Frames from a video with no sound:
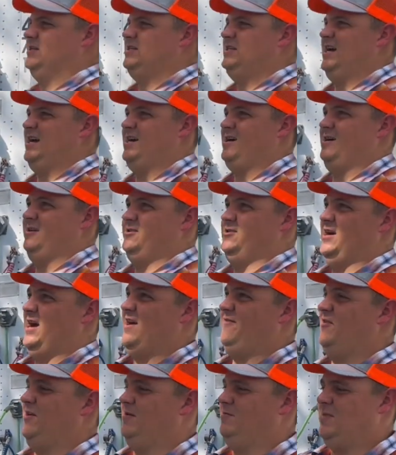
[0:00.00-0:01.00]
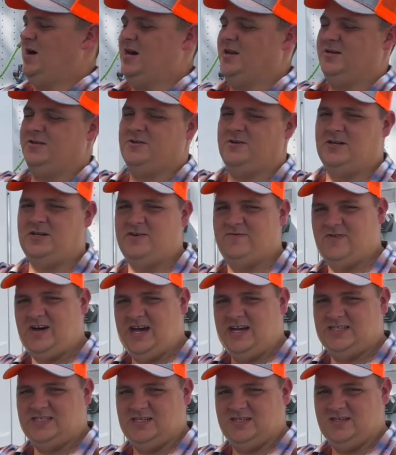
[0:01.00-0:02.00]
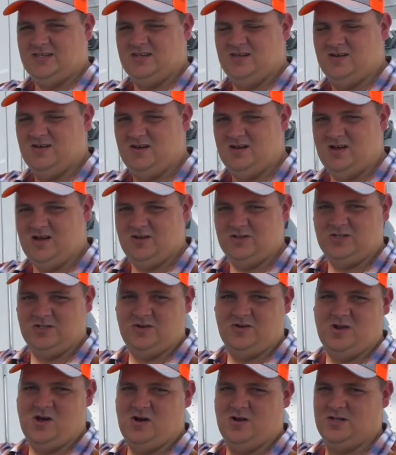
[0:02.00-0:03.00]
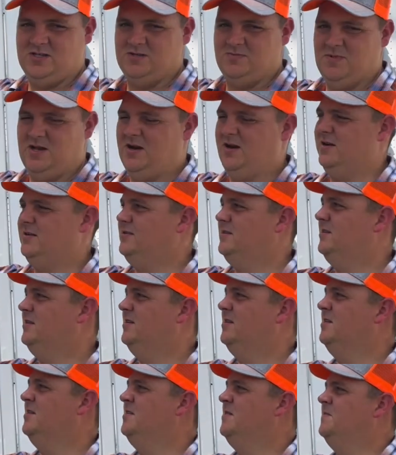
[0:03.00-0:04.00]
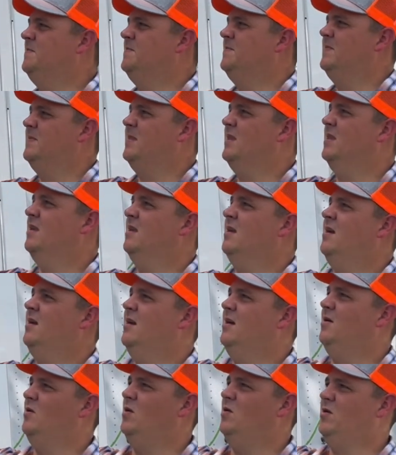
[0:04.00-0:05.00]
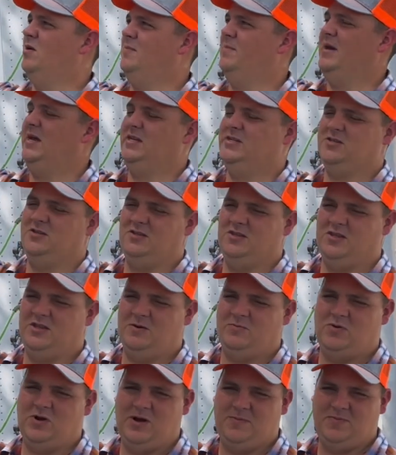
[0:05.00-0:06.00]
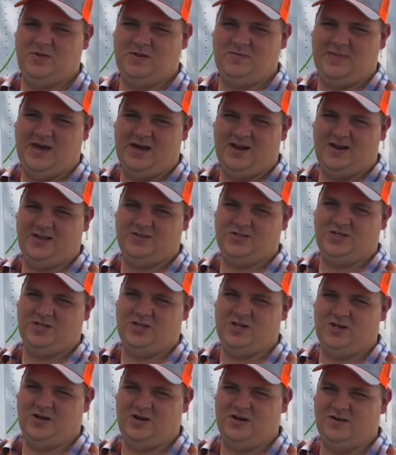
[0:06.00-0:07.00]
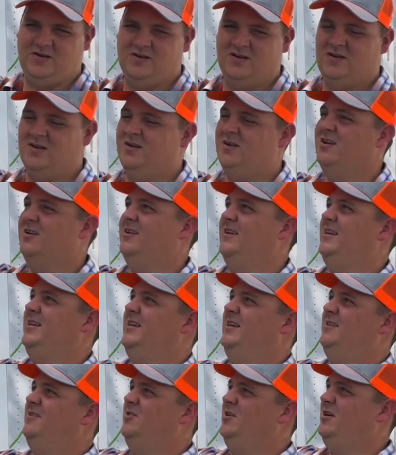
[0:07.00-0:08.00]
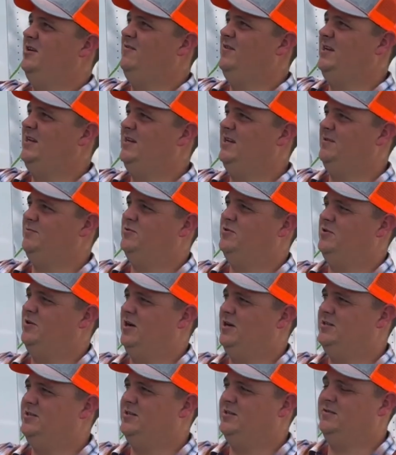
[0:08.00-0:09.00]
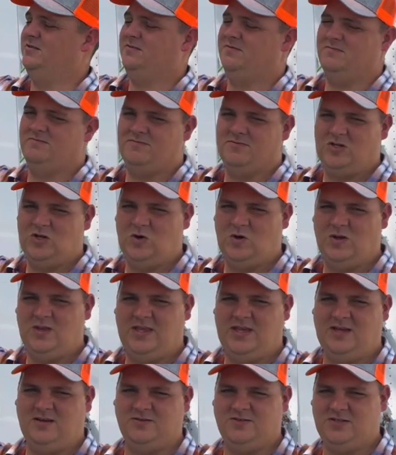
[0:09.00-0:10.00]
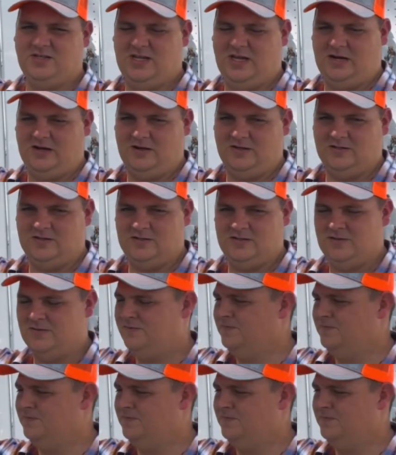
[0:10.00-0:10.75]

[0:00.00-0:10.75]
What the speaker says: to check our traffic monitoring devices, also known as mirrors. We want to make sure that they're properly mounted and secured, clean and clear of any obstruction, no illegal stickers.